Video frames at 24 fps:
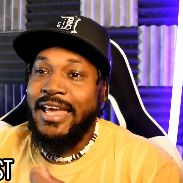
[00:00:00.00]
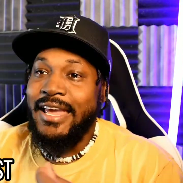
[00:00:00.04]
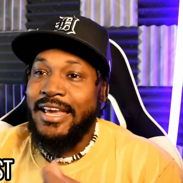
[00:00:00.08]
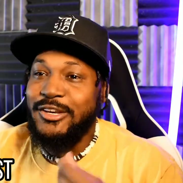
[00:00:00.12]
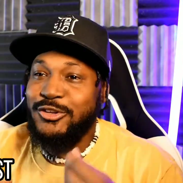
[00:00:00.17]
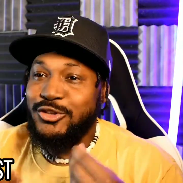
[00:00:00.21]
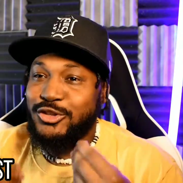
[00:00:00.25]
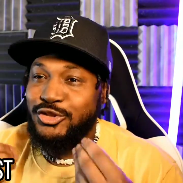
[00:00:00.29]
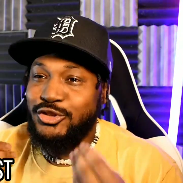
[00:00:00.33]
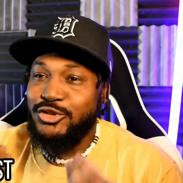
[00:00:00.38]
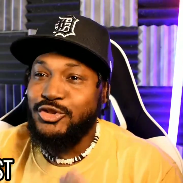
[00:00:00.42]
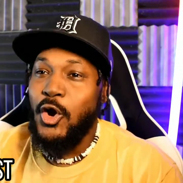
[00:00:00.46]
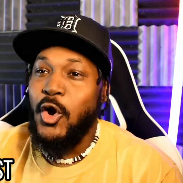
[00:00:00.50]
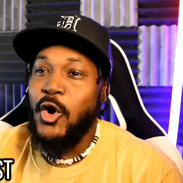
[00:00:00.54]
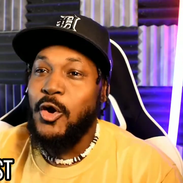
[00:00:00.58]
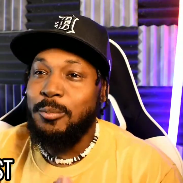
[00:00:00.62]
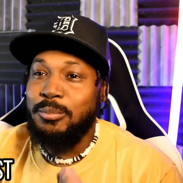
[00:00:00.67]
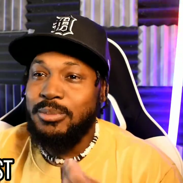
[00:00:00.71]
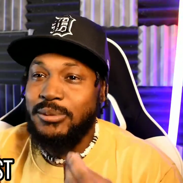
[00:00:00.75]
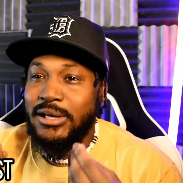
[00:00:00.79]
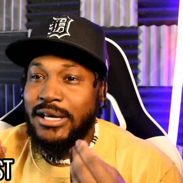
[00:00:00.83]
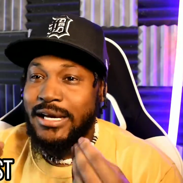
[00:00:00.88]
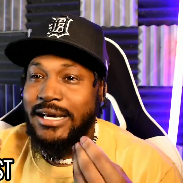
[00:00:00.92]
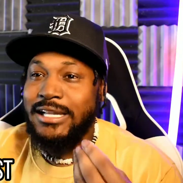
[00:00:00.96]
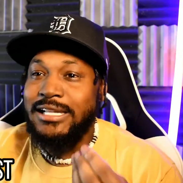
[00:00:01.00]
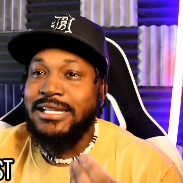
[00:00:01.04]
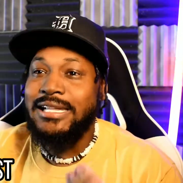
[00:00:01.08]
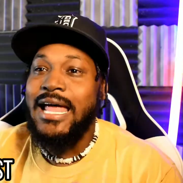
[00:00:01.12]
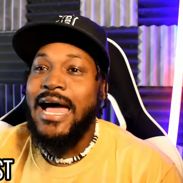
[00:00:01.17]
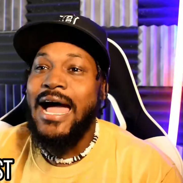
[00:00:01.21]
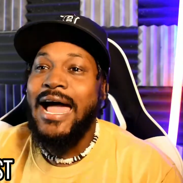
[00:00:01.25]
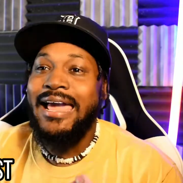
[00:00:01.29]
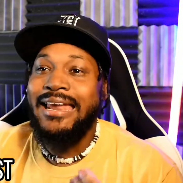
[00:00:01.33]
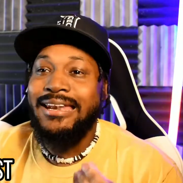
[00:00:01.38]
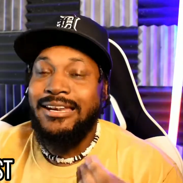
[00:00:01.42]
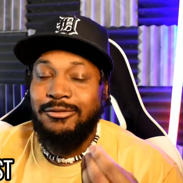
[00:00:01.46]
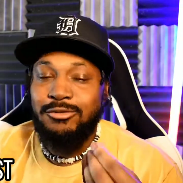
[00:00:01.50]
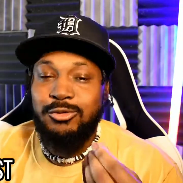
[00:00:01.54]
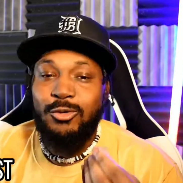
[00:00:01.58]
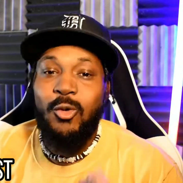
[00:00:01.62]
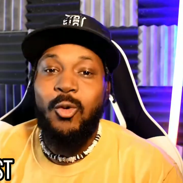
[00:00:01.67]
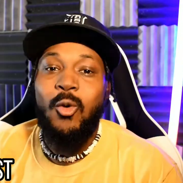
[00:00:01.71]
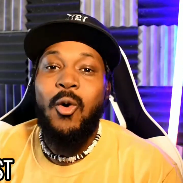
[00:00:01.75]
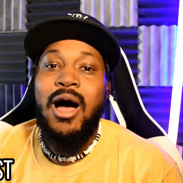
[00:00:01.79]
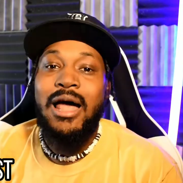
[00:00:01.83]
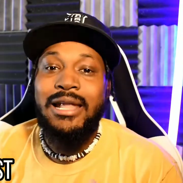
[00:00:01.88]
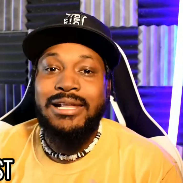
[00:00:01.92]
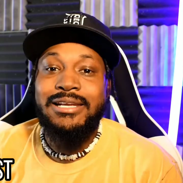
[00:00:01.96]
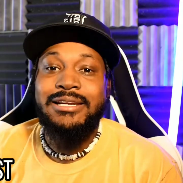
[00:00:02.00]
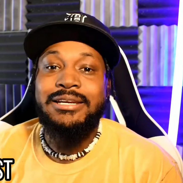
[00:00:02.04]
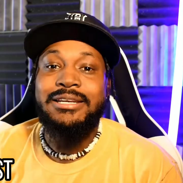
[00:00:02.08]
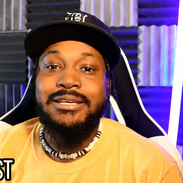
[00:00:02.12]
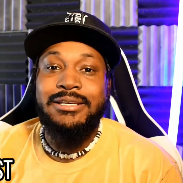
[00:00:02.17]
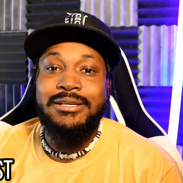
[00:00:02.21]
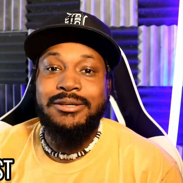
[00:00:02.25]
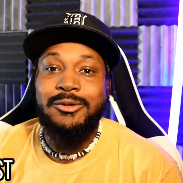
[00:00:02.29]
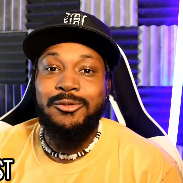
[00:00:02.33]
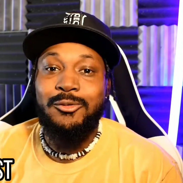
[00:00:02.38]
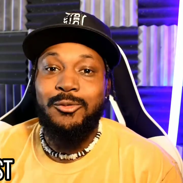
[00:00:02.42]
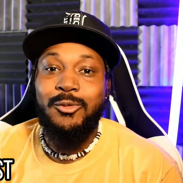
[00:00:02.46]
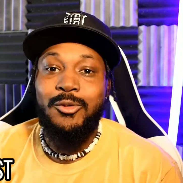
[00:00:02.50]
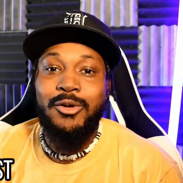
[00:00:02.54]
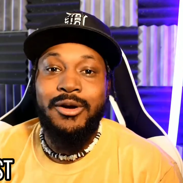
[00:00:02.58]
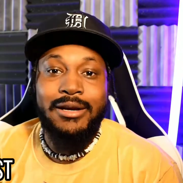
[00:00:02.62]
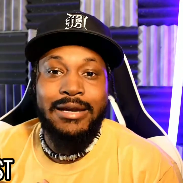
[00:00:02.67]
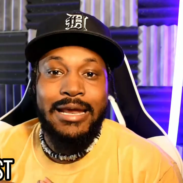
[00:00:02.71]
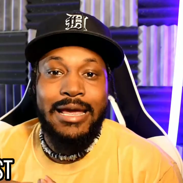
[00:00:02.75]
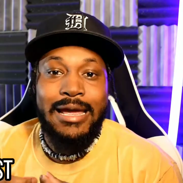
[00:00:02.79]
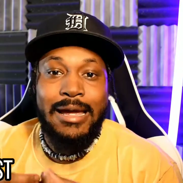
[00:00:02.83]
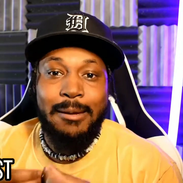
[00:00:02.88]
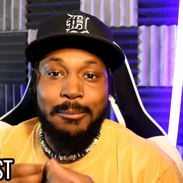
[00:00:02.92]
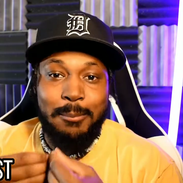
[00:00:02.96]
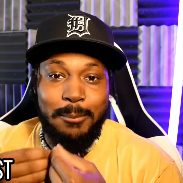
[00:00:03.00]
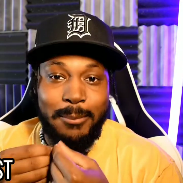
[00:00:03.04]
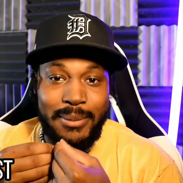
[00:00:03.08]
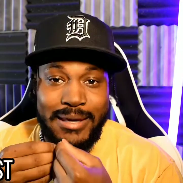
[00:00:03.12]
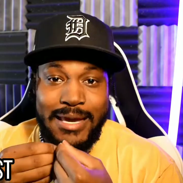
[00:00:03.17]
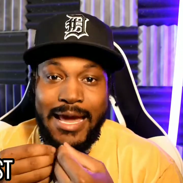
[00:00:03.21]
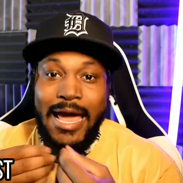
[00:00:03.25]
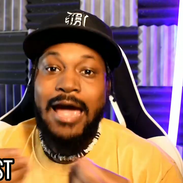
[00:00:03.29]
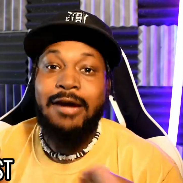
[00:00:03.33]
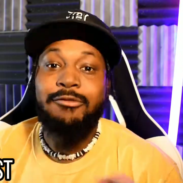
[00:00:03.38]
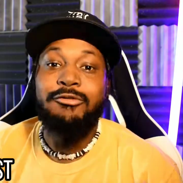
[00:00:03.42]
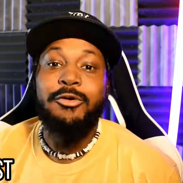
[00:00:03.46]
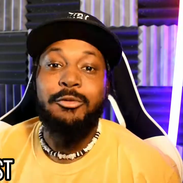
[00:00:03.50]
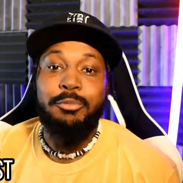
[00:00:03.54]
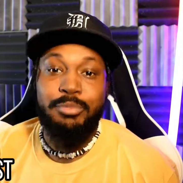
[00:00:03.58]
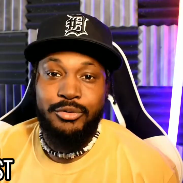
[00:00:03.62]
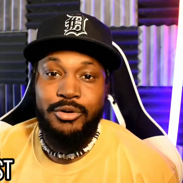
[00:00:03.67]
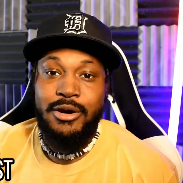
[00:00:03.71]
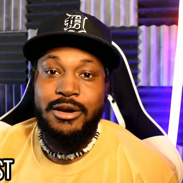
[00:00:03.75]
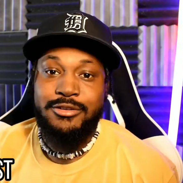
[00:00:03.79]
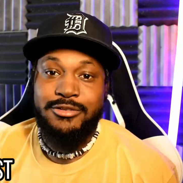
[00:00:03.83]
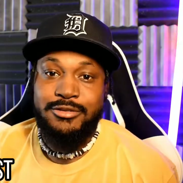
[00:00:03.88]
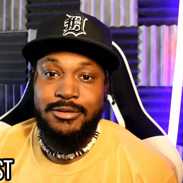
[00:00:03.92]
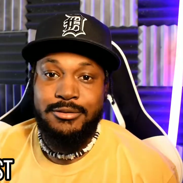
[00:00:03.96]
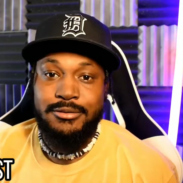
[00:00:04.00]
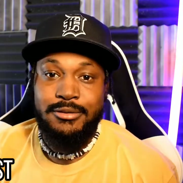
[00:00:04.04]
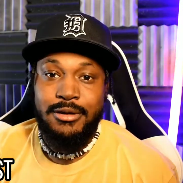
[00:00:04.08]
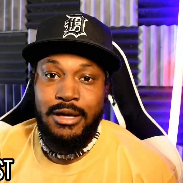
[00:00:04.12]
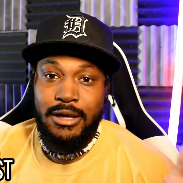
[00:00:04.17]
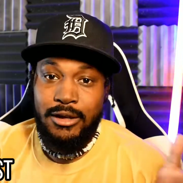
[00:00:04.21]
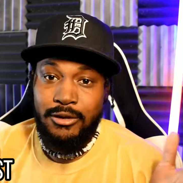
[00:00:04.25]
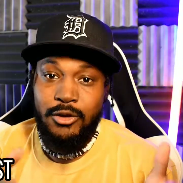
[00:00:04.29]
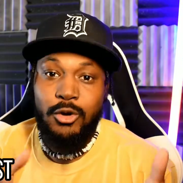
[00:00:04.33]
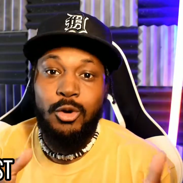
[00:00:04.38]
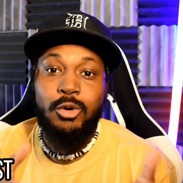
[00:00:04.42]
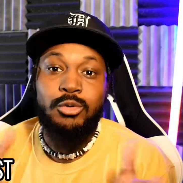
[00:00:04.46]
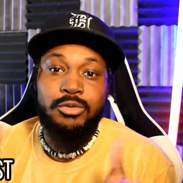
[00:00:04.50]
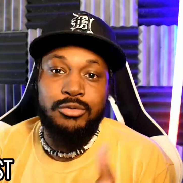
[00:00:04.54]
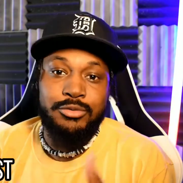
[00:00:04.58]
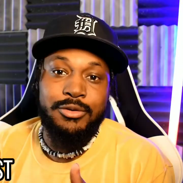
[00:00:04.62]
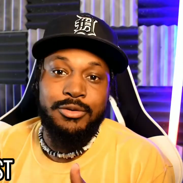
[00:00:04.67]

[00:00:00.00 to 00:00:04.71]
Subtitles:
sharp decline of quality would be ever present in those